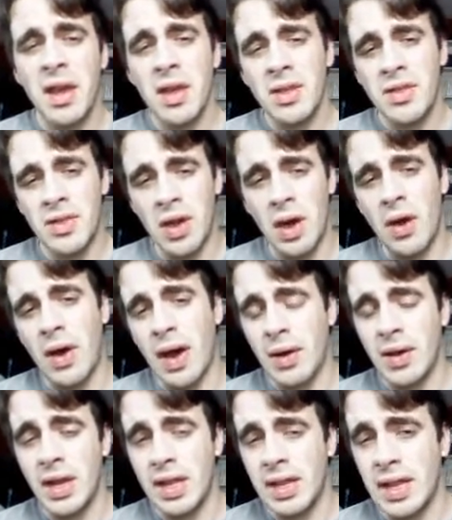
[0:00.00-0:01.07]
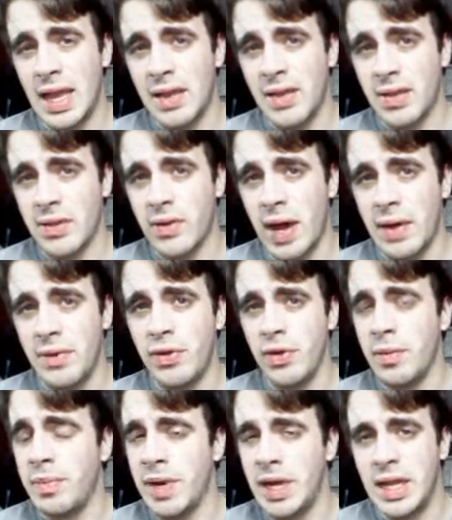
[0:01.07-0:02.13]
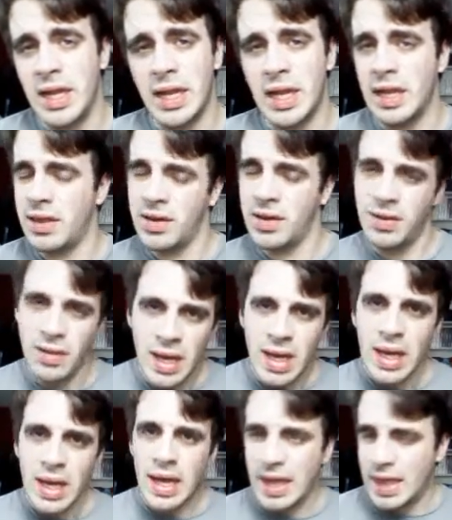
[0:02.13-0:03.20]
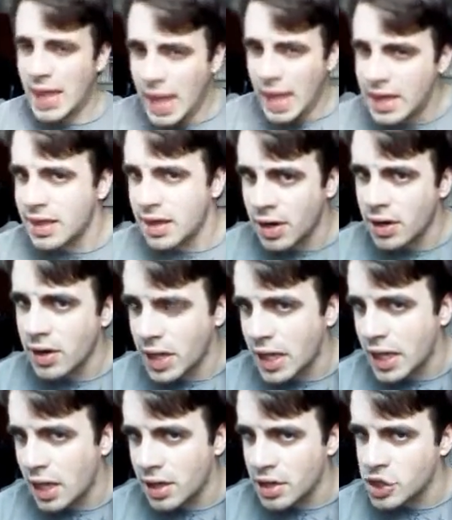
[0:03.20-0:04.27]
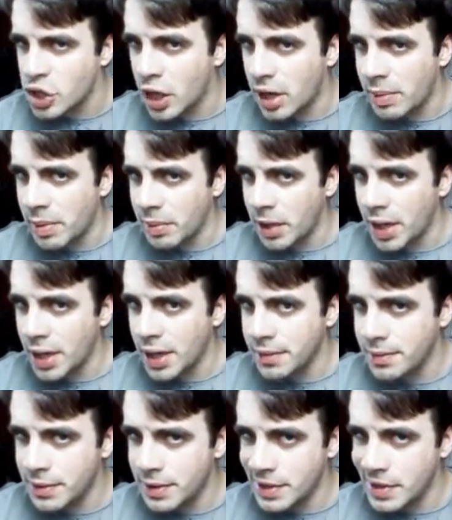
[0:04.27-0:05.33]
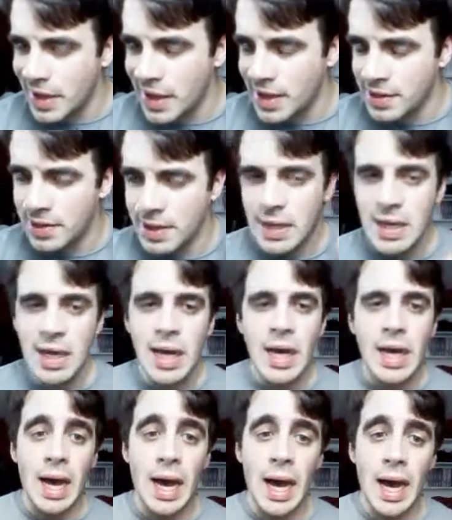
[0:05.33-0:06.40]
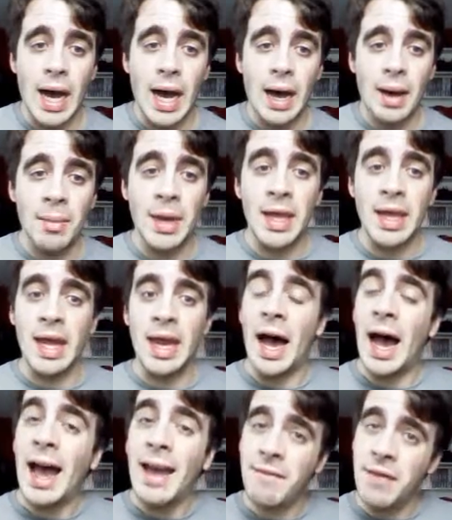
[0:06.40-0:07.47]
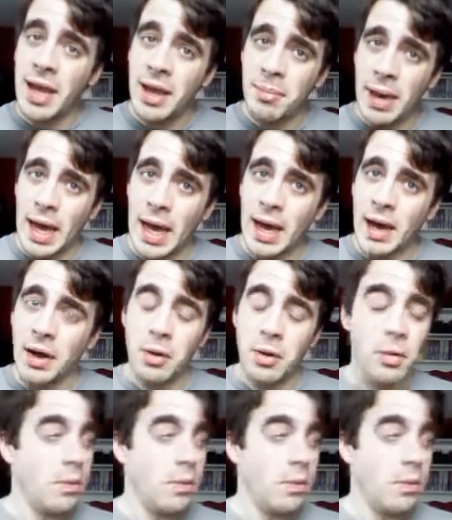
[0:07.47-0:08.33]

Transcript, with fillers: So I'm going to say subscribe to it, but it's... its head is currently on the chopping block, okay? Um, and then I Vampire.